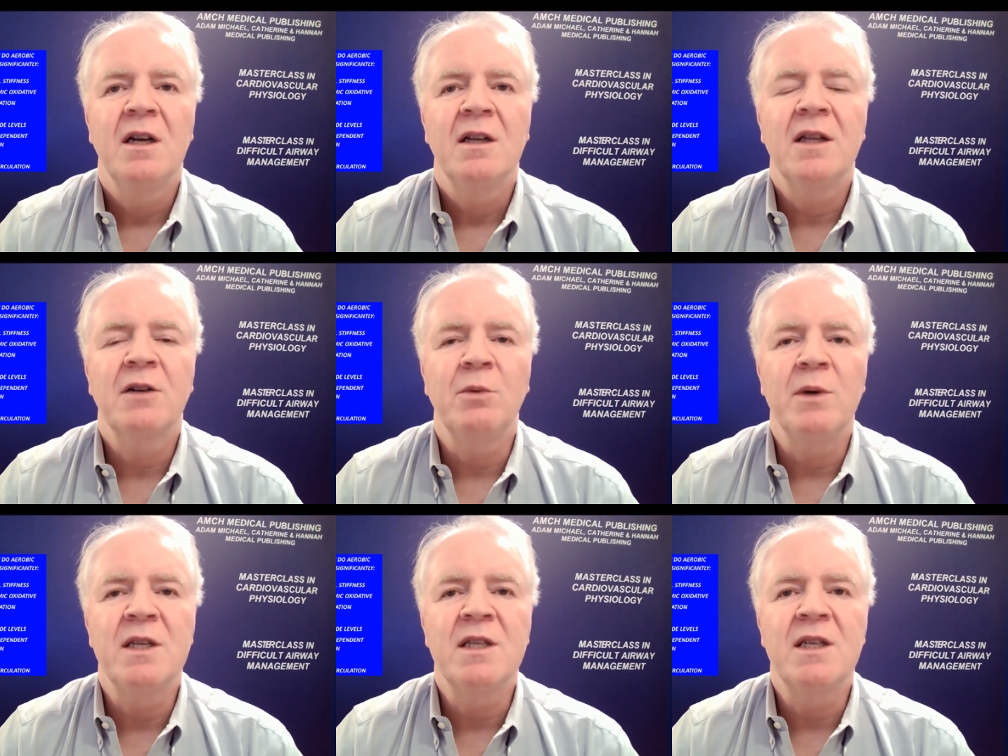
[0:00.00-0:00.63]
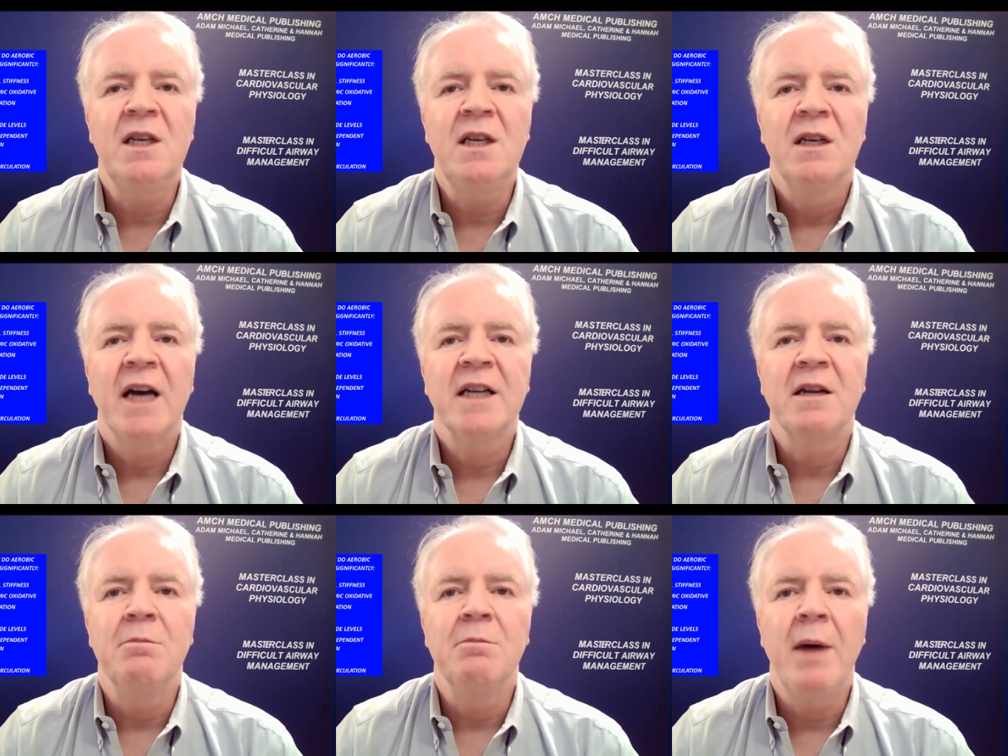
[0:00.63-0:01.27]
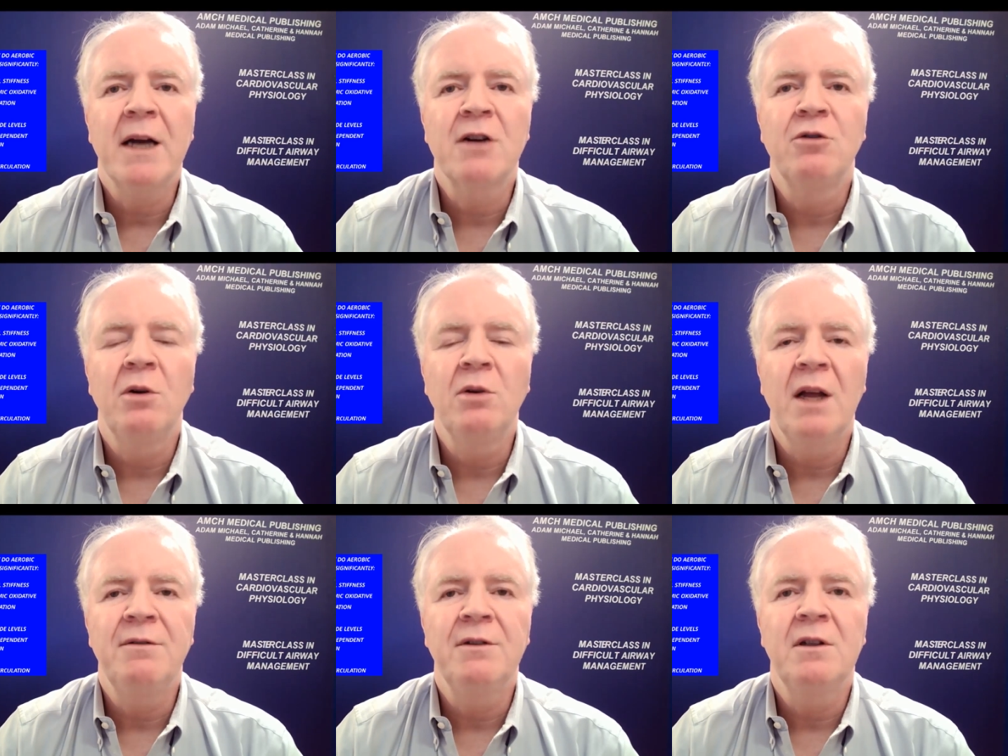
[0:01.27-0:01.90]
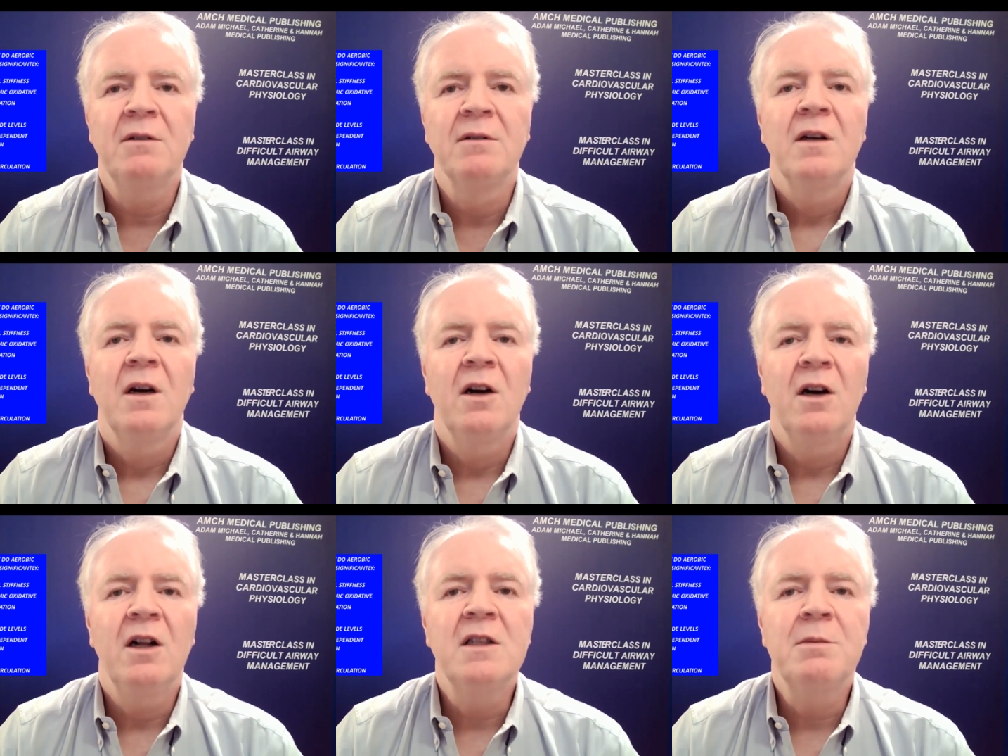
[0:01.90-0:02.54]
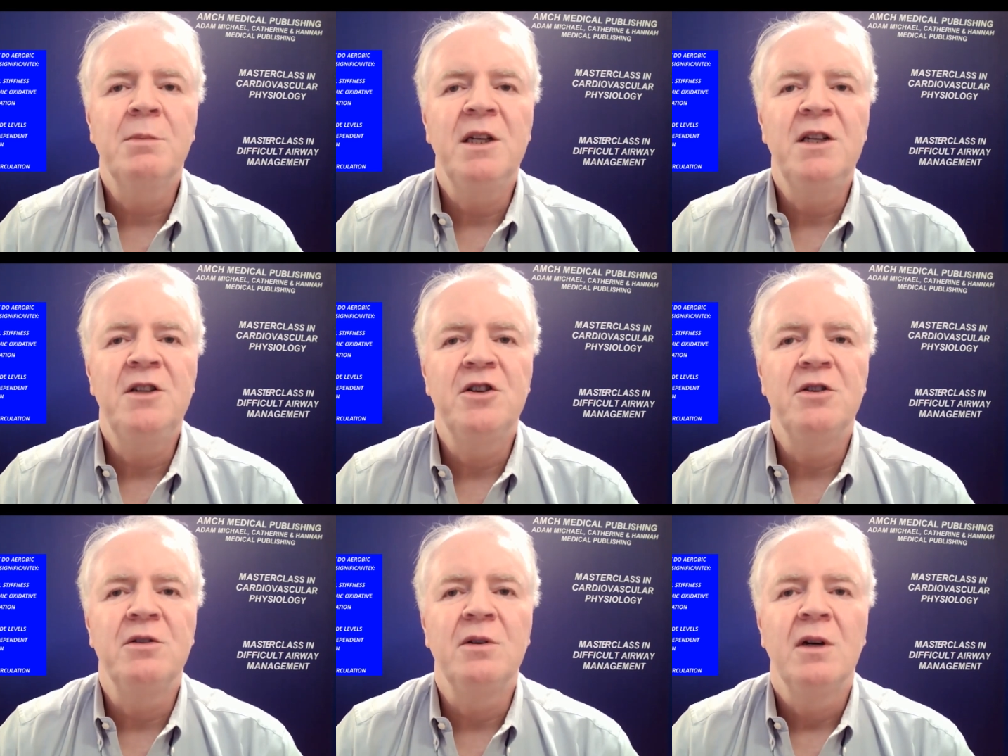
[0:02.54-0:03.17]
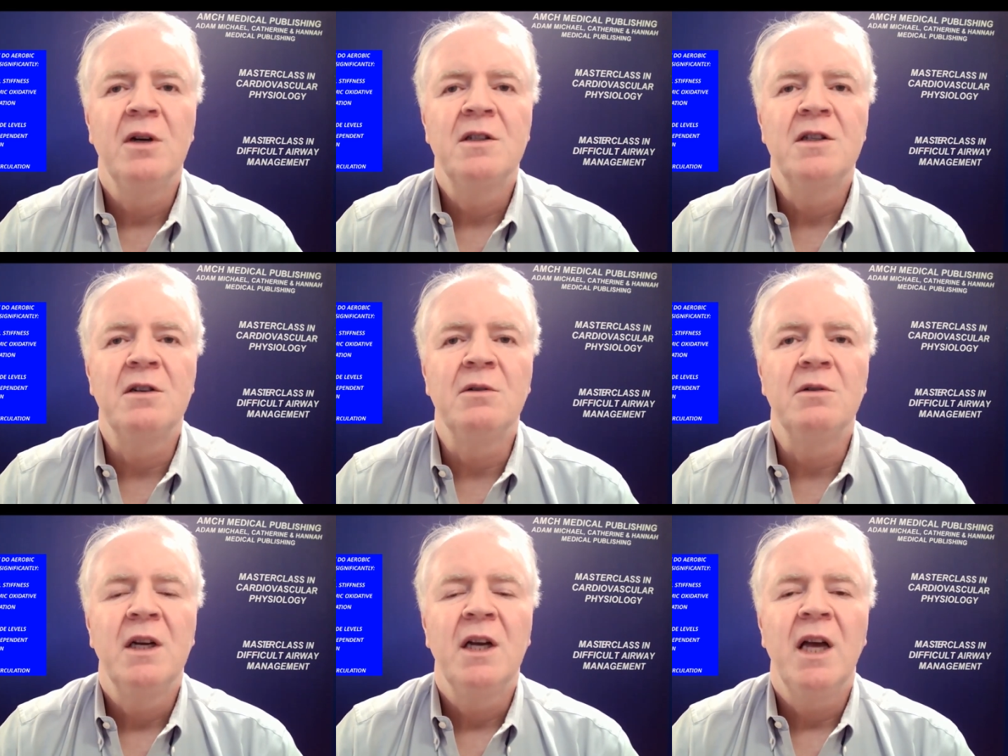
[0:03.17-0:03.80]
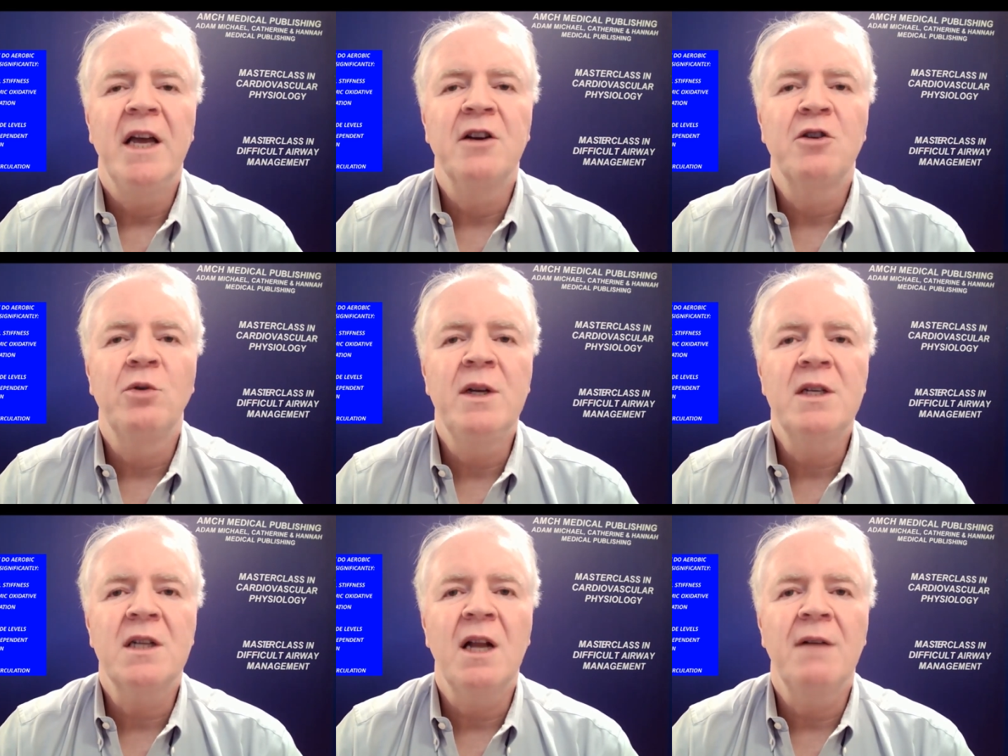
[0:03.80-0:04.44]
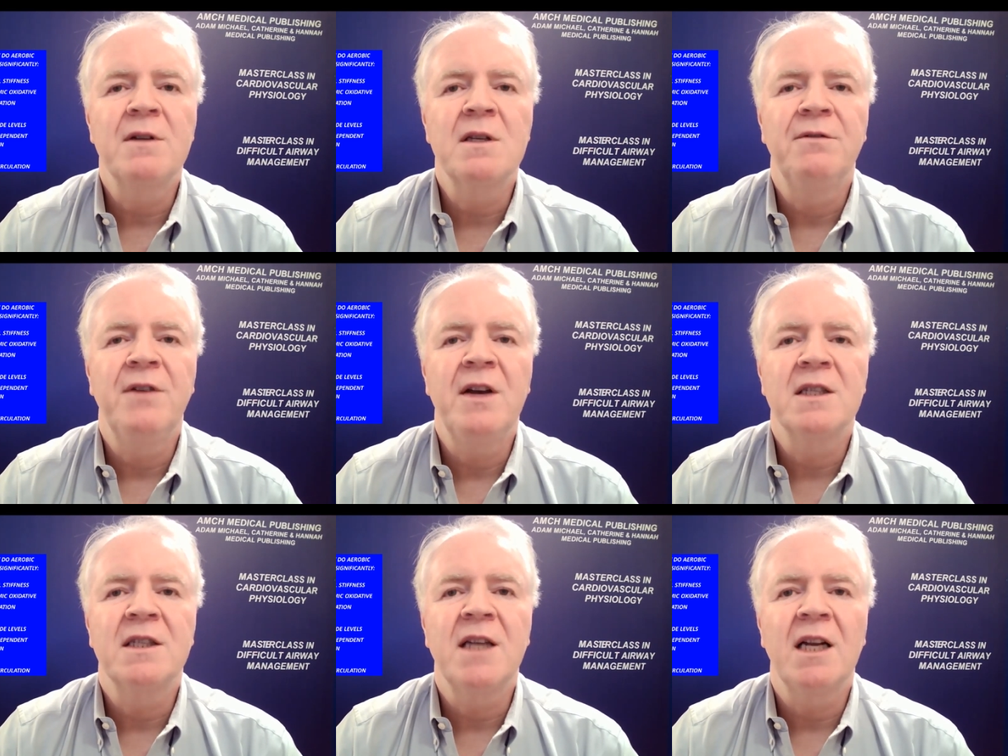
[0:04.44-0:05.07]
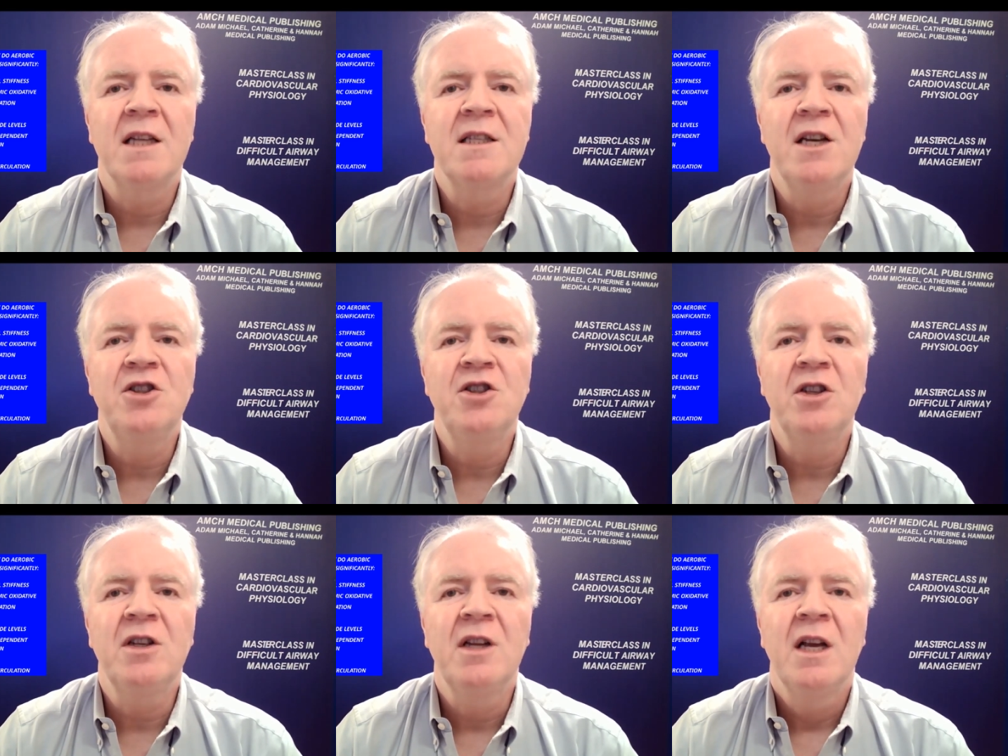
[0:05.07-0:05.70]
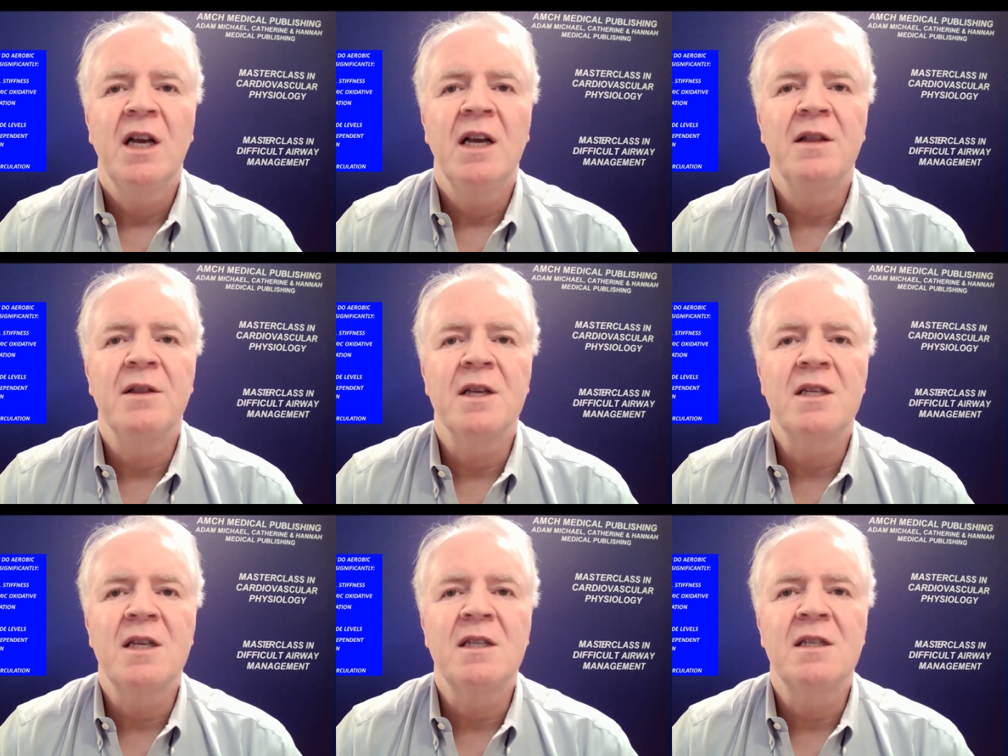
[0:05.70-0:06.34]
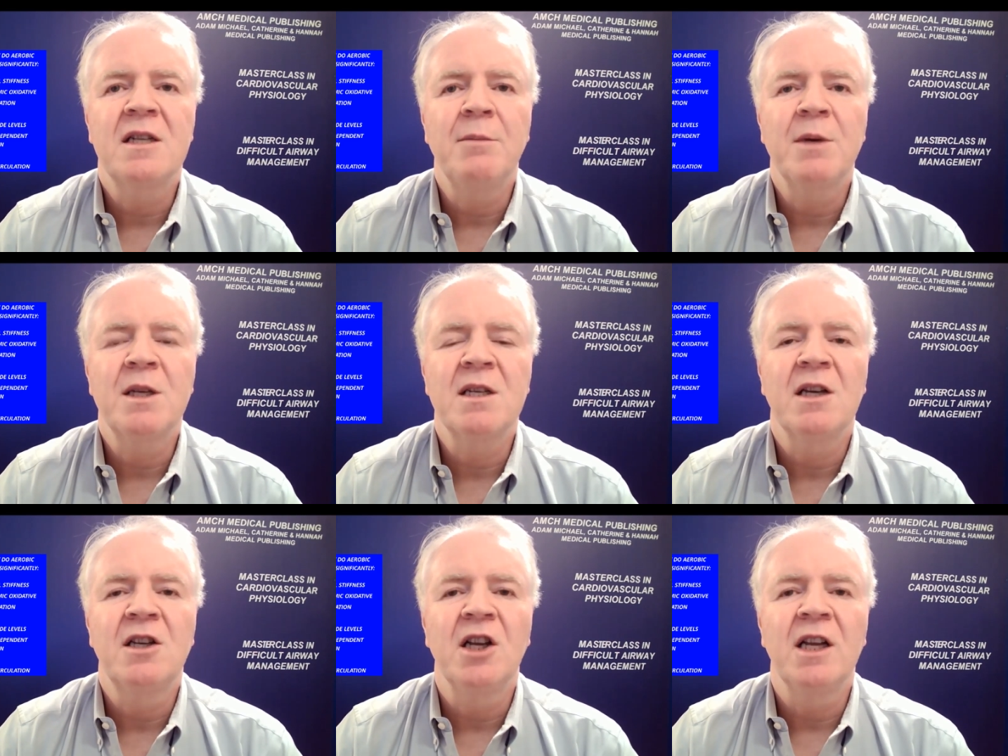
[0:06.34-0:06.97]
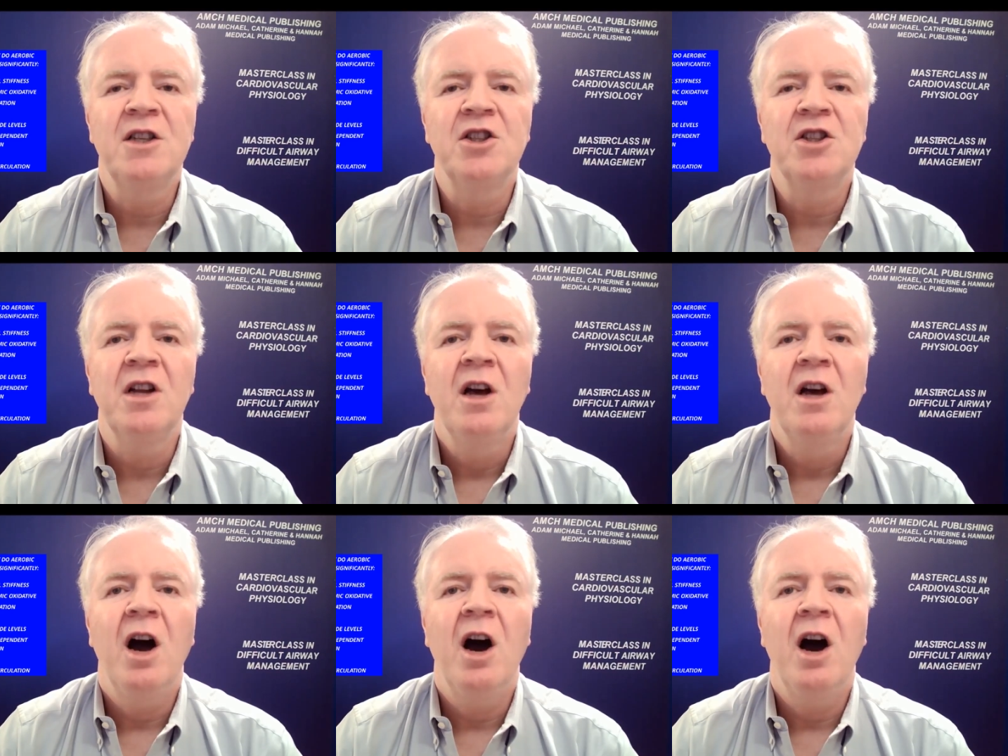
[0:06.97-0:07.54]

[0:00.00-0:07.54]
that we see at a macro level are ultimately due to increased levels of vasodilatation in the systemic circulation